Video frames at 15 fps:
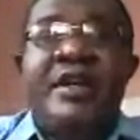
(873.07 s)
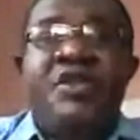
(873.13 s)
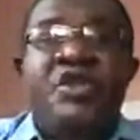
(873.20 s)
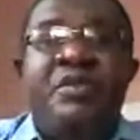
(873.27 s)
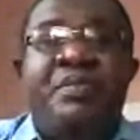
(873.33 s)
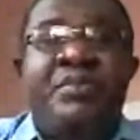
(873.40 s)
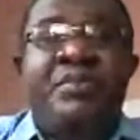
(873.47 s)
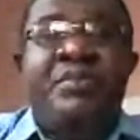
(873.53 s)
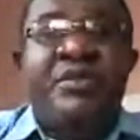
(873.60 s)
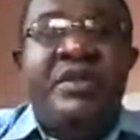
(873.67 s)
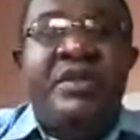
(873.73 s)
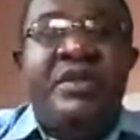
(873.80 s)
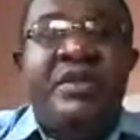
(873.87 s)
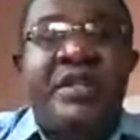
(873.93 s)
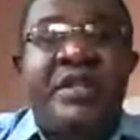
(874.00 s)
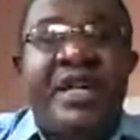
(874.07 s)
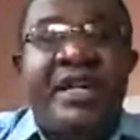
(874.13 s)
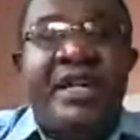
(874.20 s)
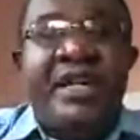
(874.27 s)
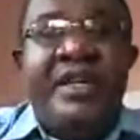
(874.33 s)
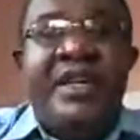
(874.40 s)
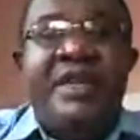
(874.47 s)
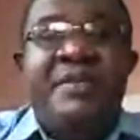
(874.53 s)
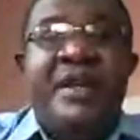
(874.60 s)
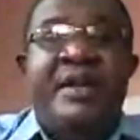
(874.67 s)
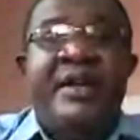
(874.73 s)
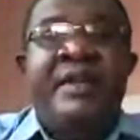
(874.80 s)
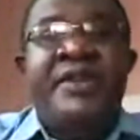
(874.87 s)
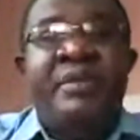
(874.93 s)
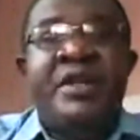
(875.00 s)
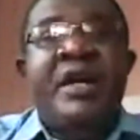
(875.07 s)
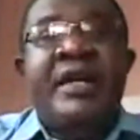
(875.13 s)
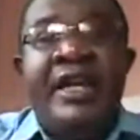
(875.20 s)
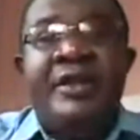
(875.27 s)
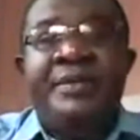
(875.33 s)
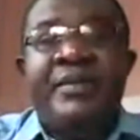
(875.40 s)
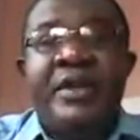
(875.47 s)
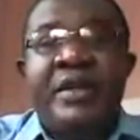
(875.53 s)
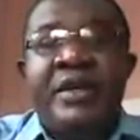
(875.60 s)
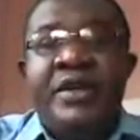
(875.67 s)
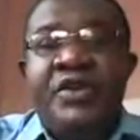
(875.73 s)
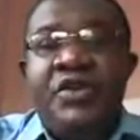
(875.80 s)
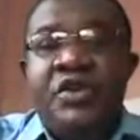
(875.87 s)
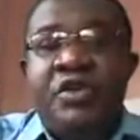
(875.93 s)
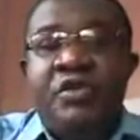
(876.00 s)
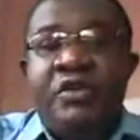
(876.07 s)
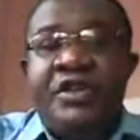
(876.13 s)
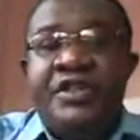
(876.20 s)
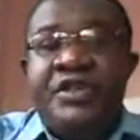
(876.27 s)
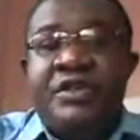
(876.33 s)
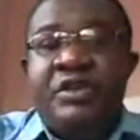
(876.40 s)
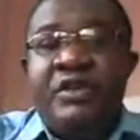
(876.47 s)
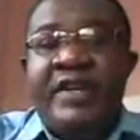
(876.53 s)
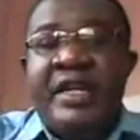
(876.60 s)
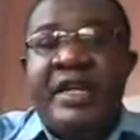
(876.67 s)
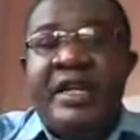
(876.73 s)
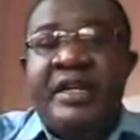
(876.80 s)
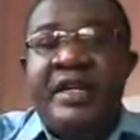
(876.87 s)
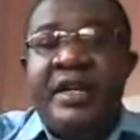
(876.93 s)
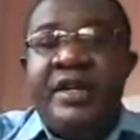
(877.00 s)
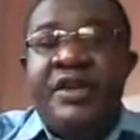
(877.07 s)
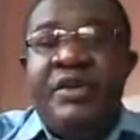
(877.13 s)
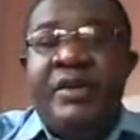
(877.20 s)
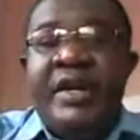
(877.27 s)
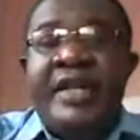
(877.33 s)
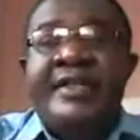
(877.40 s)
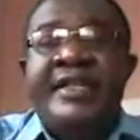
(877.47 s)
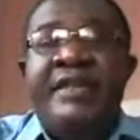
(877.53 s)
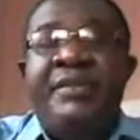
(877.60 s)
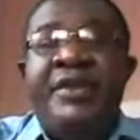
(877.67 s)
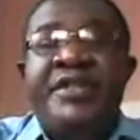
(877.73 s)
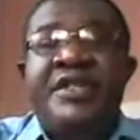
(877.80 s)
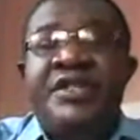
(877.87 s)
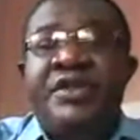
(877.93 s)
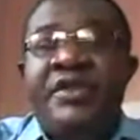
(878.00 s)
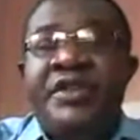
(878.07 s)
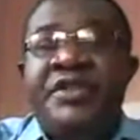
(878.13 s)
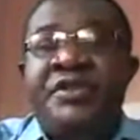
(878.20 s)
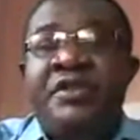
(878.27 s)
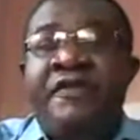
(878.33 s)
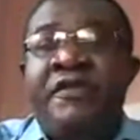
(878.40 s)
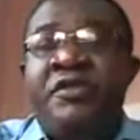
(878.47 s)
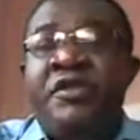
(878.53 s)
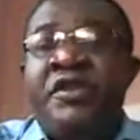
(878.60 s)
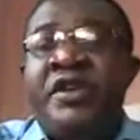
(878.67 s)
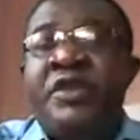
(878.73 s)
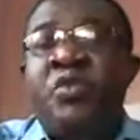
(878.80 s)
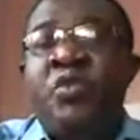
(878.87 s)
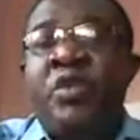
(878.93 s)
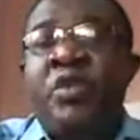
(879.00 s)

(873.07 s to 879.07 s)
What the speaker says: you put that email, your TBC004.net wallet will reach zero.